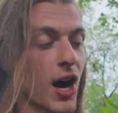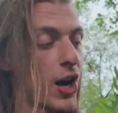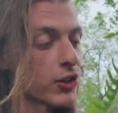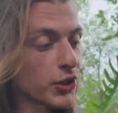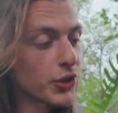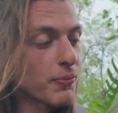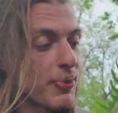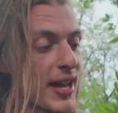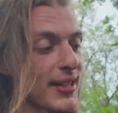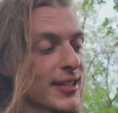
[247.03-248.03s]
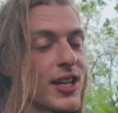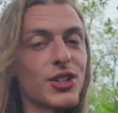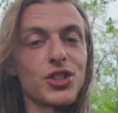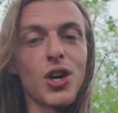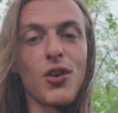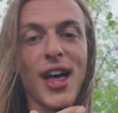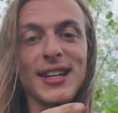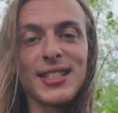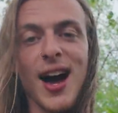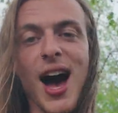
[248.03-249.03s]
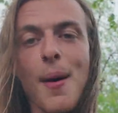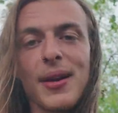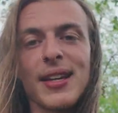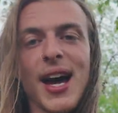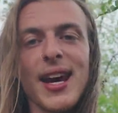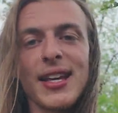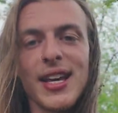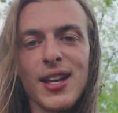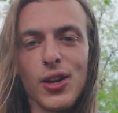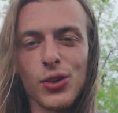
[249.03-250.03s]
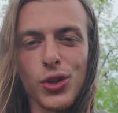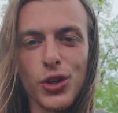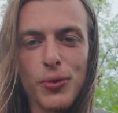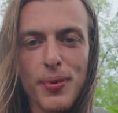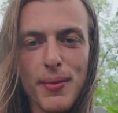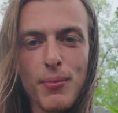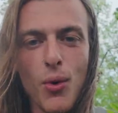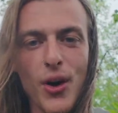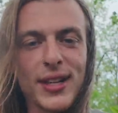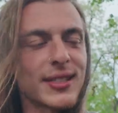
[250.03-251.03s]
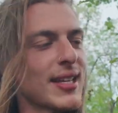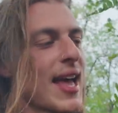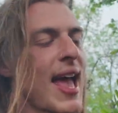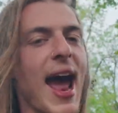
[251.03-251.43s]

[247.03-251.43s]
a little bit so that top can kind of get a little bit moist,